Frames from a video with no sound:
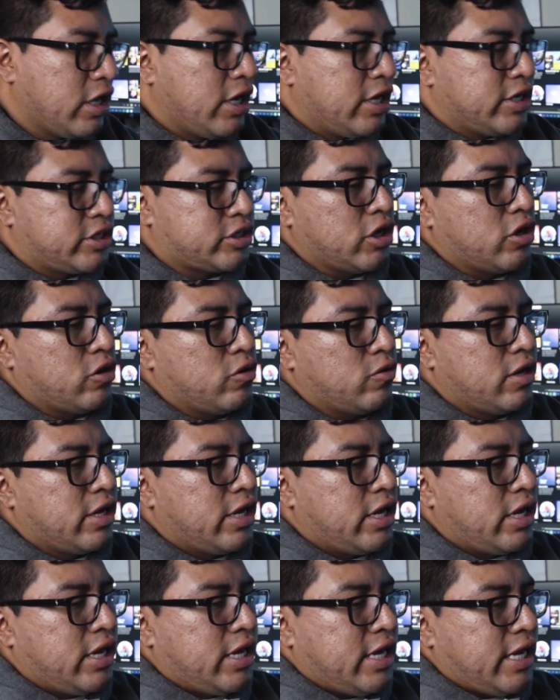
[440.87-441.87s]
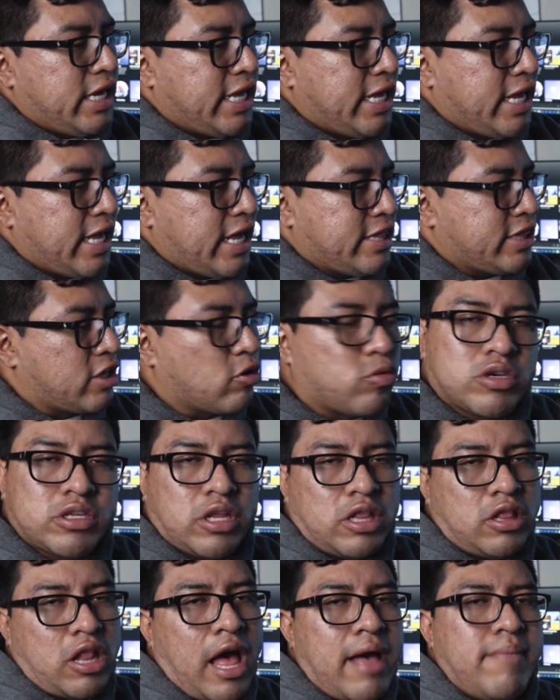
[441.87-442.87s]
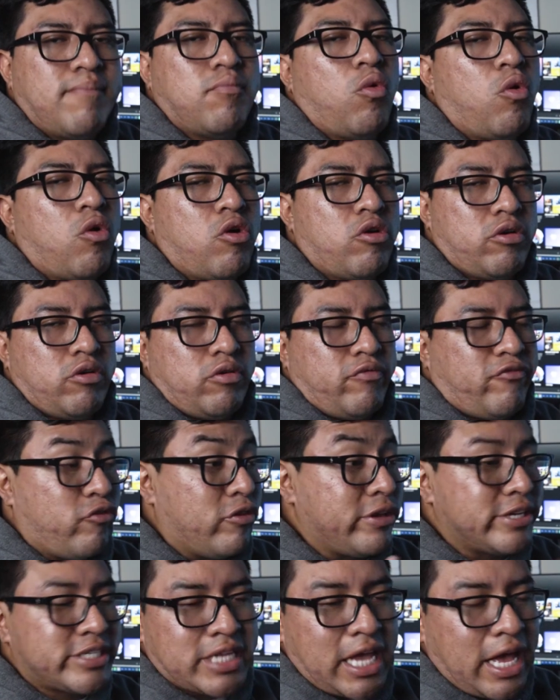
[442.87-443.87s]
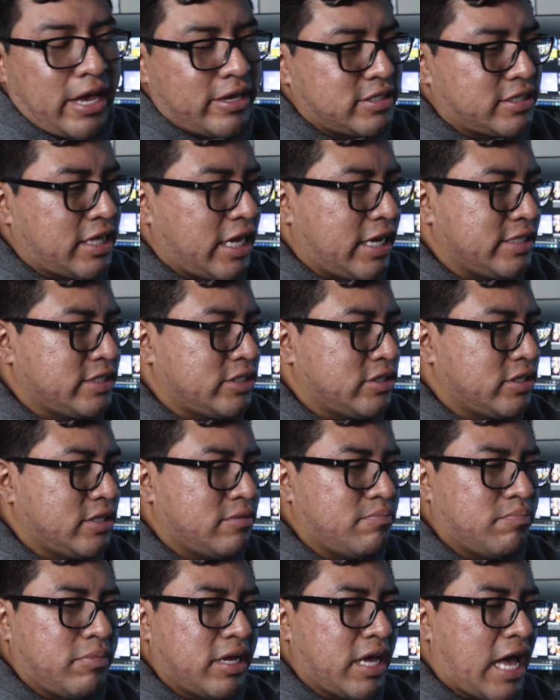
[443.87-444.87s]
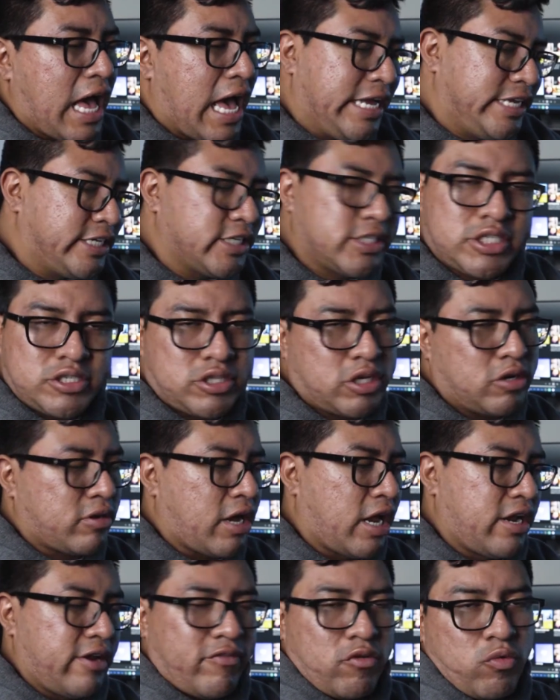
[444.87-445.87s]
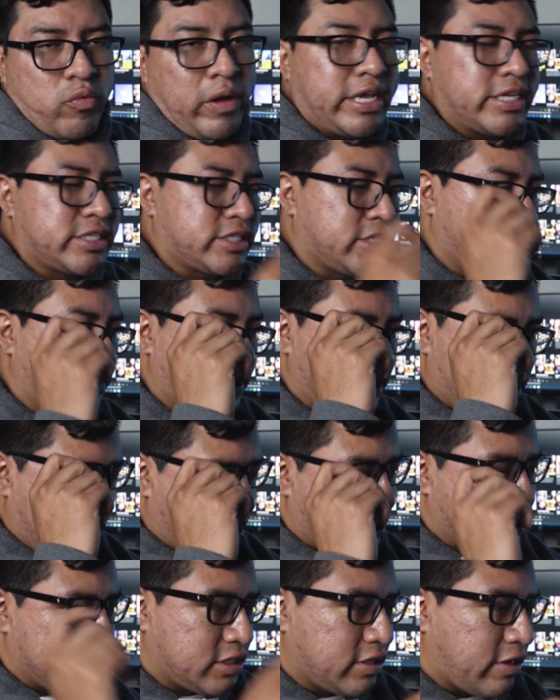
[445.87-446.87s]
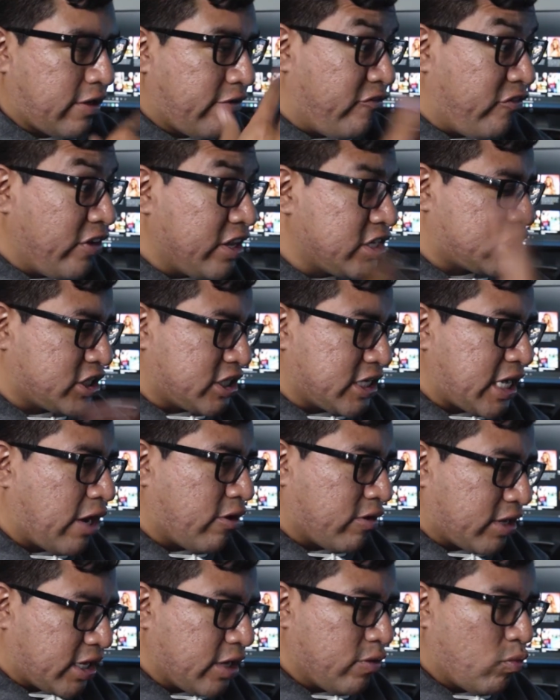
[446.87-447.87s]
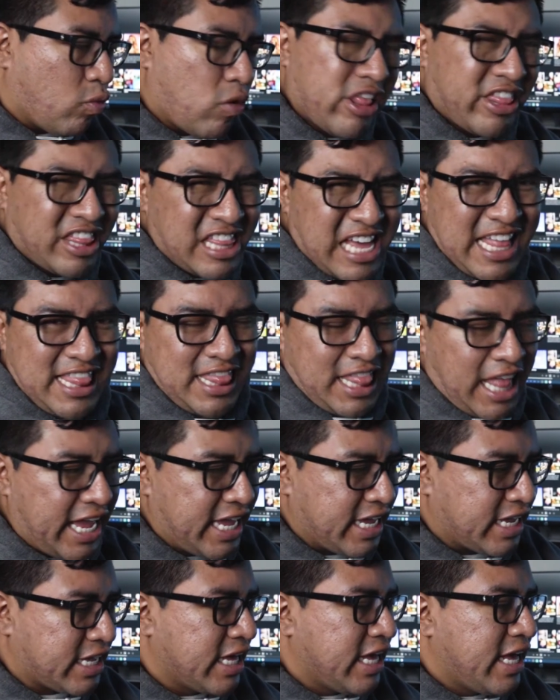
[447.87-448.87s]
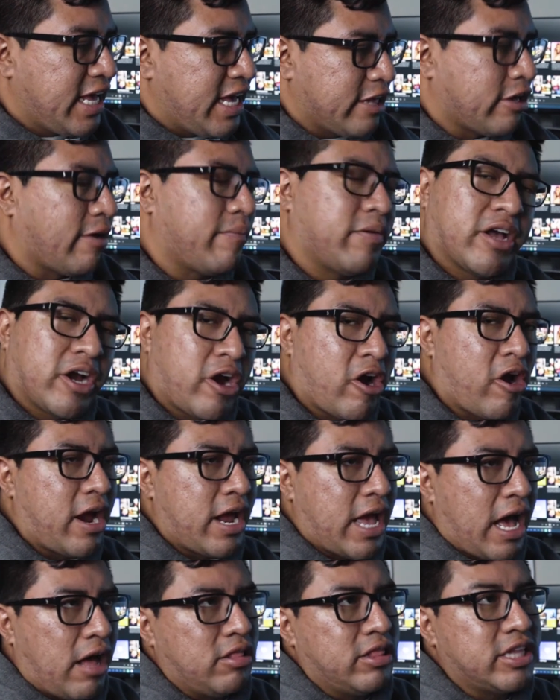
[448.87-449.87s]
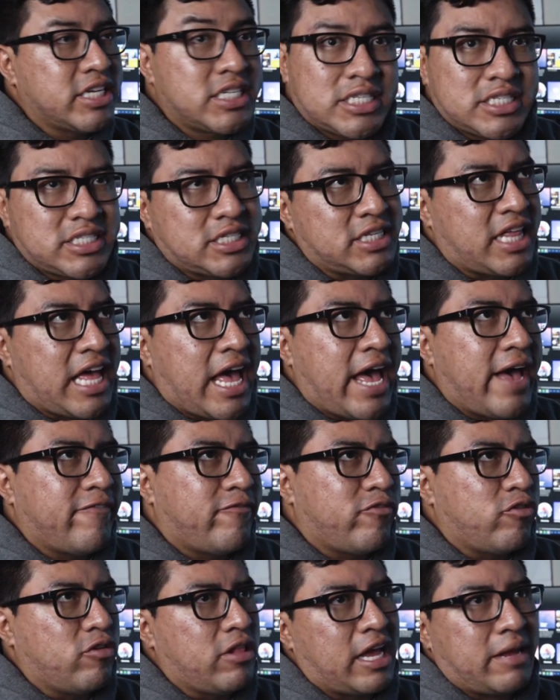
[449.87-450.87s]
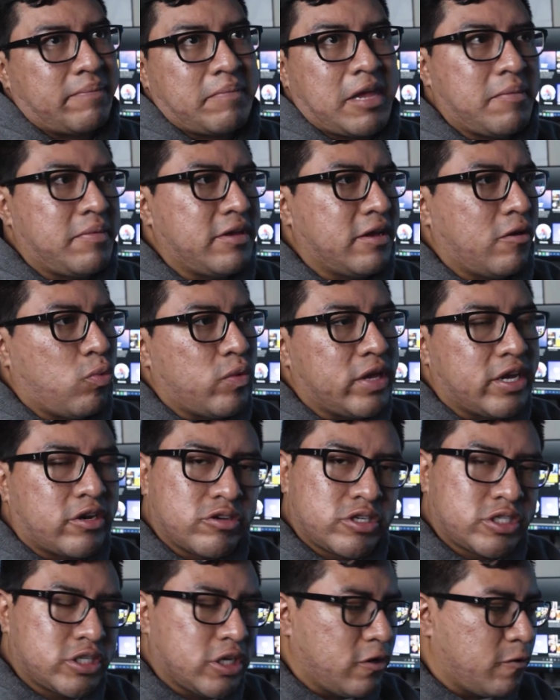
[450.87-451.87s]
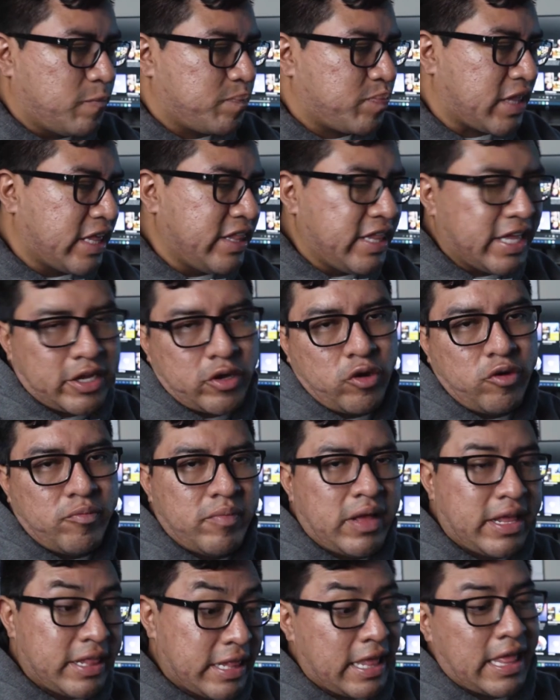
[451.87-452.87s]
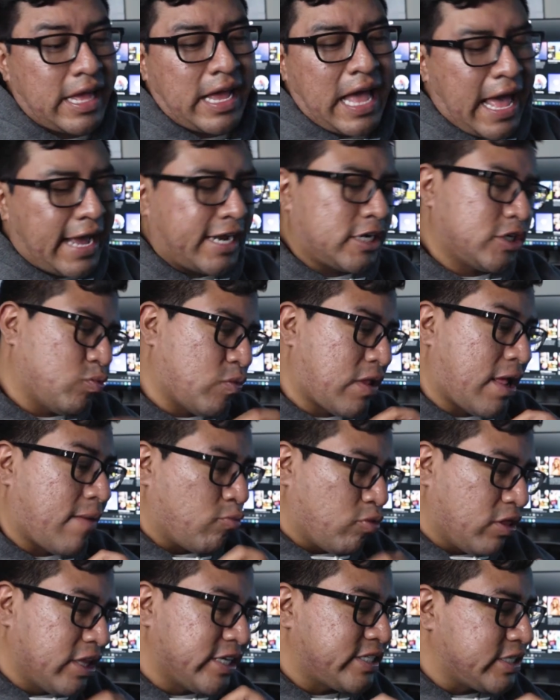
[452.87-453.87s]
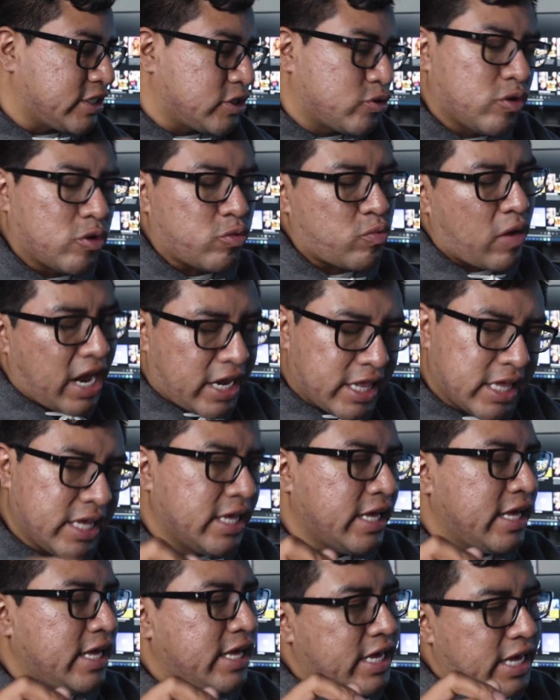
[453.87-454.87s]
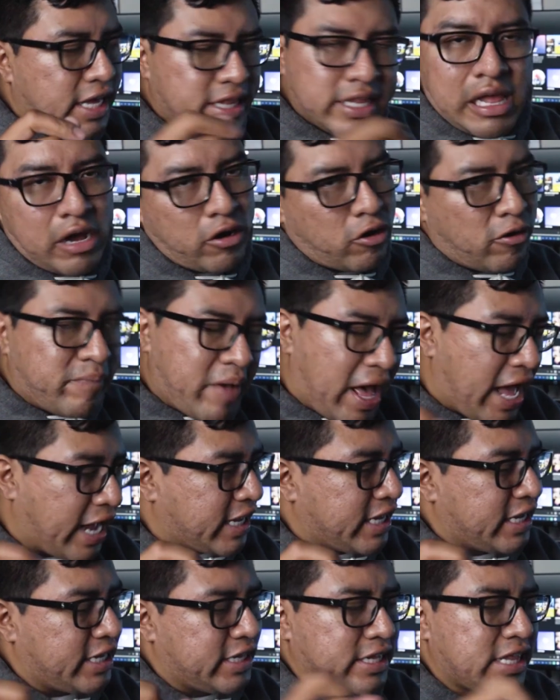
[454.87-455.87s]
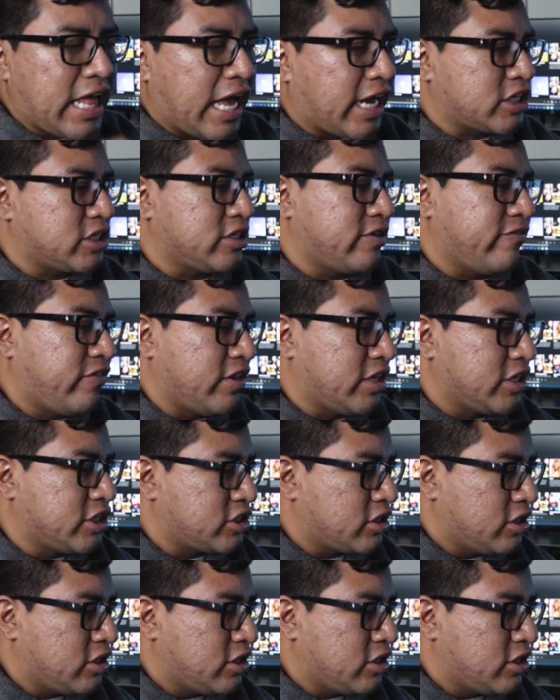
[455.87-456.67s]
So there were a lot more freestyles that I did, but I just, kind of erased them, and then just eventually I'll get one that I like, and I'll be like, all right, I'll listen to that for like maybe a week or so, and then go and like actually while I'm listening to it, write it, and then I'll go back in and actually finish